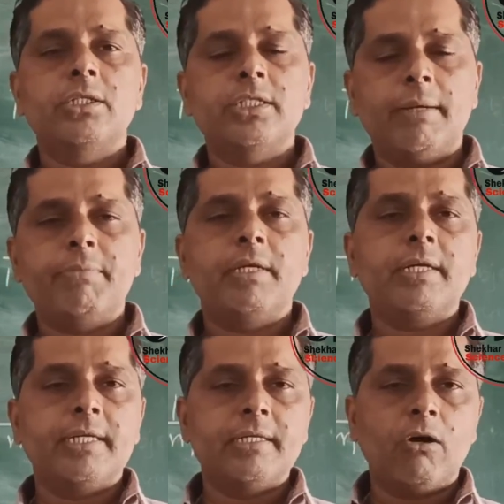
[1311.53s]

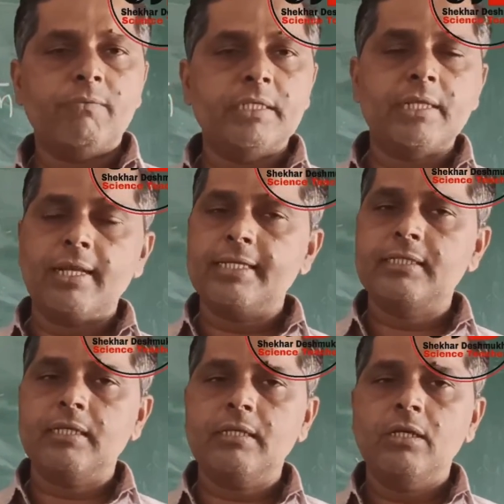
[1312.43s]
chapter, of this
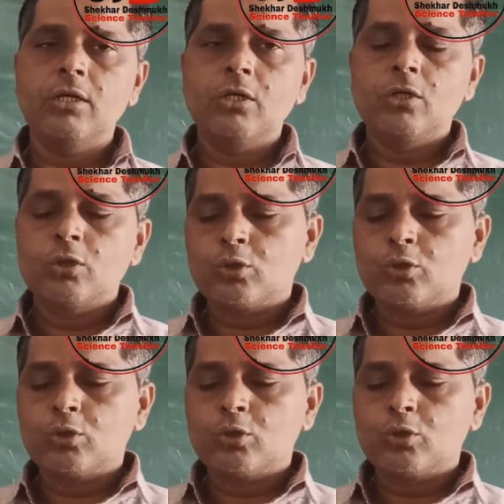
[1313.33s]
lesson.